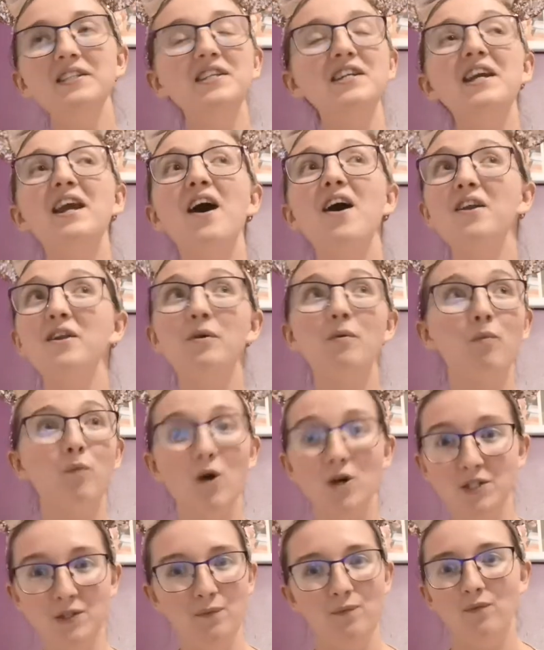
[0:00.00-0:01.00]
Tiana
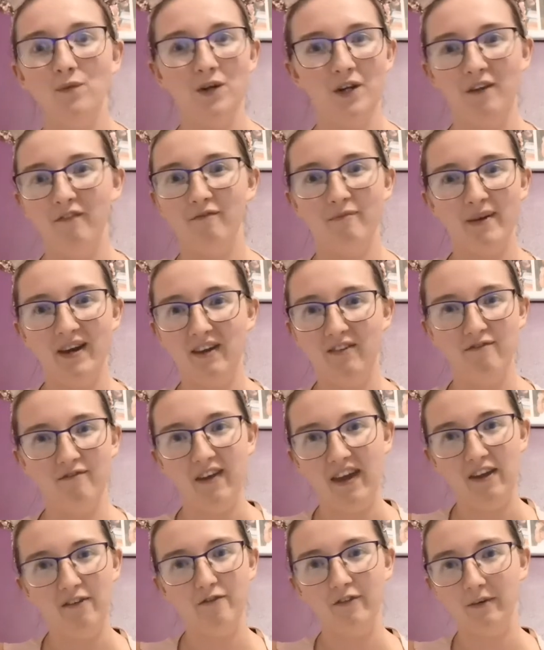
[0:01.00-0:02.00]
wasn't one of my
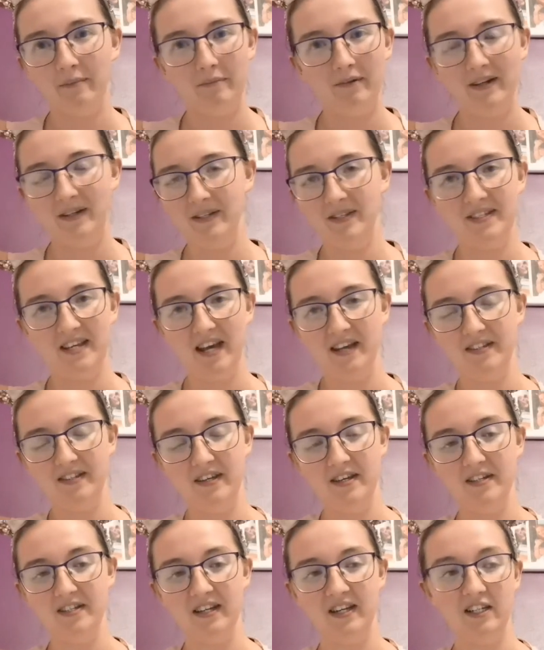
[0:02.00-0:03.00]
favourite
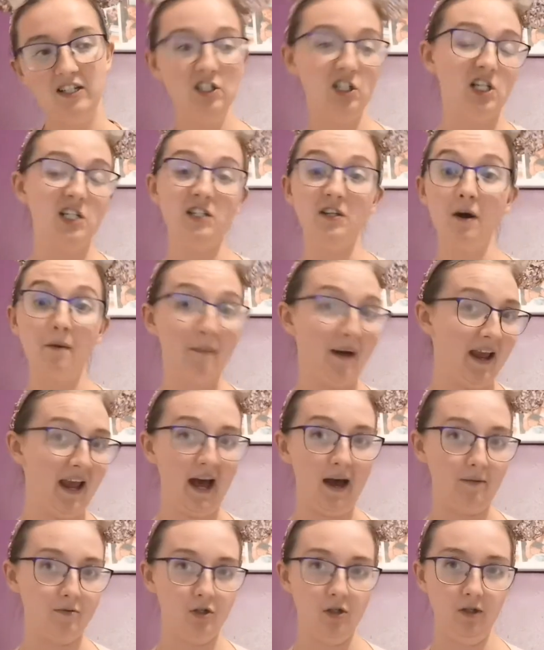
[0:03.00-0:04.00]
princesses, and she's not my
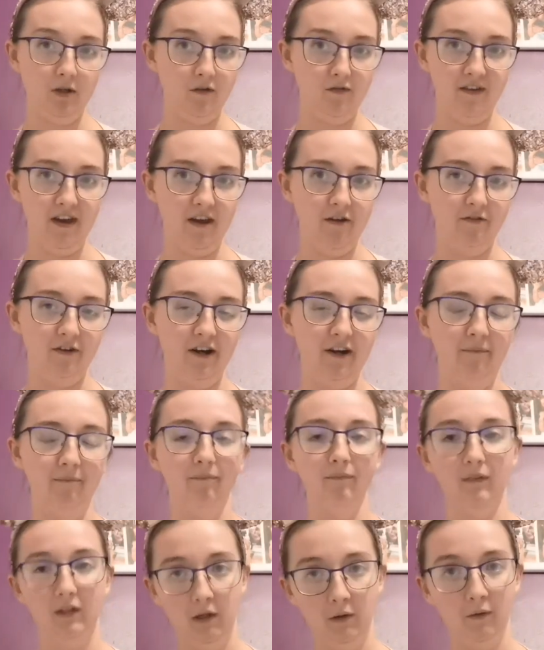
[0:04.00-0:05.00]
absolute favourite.
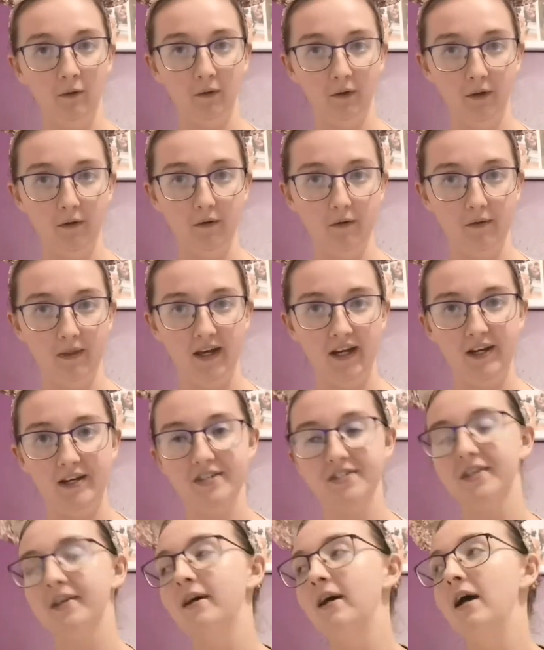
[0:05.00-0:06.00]
You all know who that
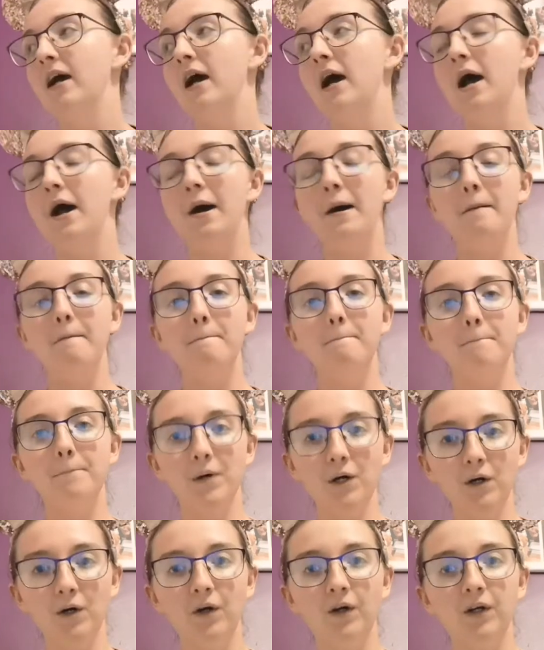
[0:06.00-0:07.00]
is.
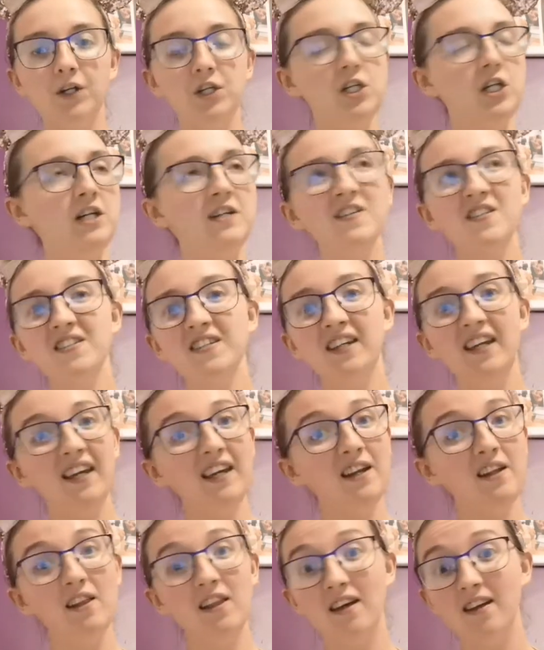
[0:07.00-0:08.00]
But she doesn't
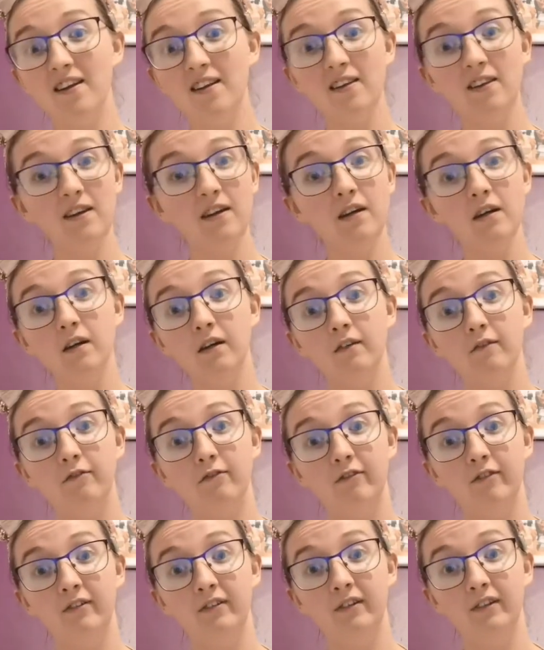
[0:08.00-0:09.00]
get a lot of
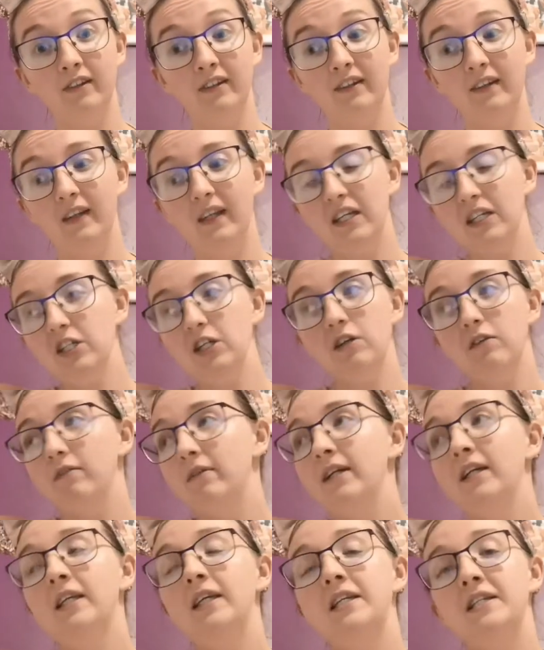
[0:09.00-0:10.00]
love. Like, she
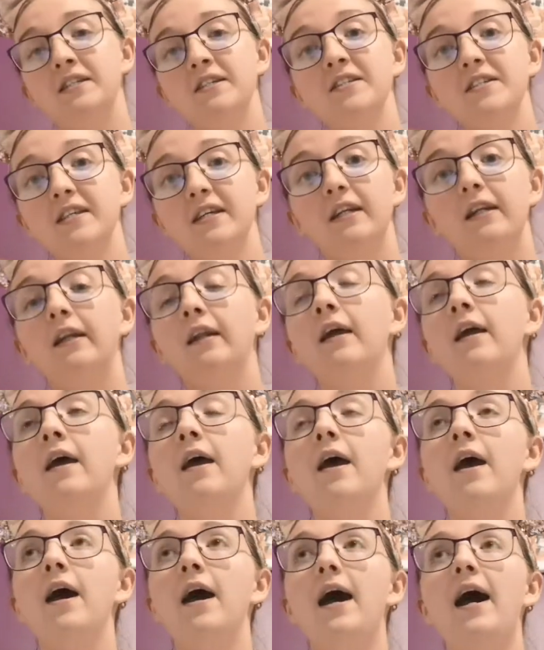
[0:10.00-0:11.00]
really doesn't.
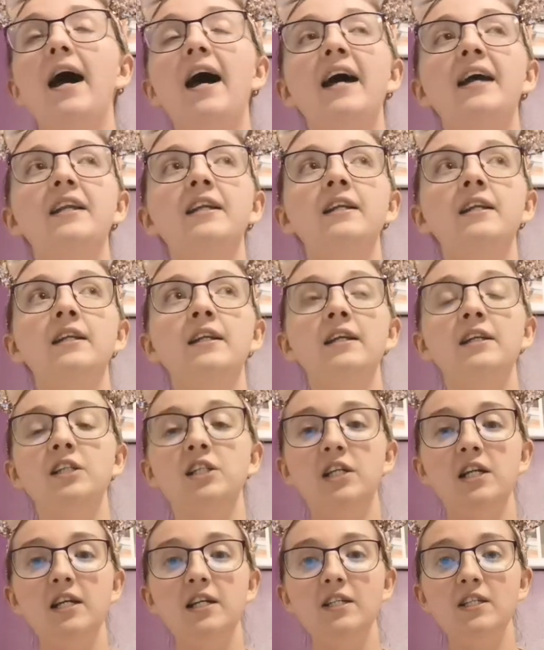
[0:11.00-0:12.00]
And
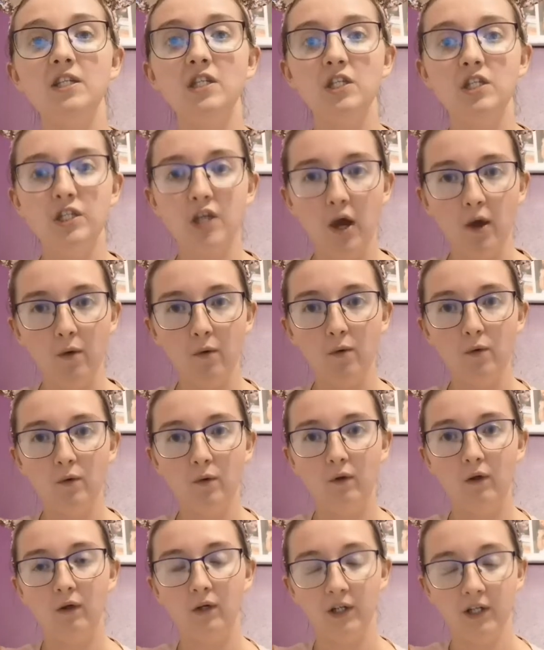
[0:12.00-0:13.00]
she's so
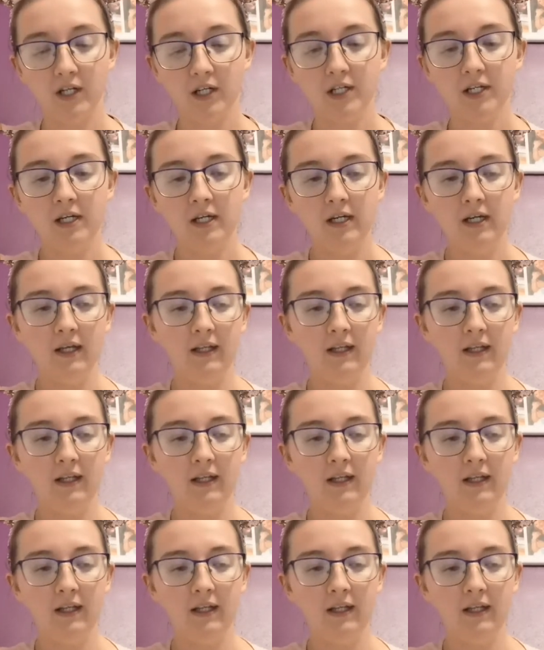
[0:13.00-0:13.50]
good.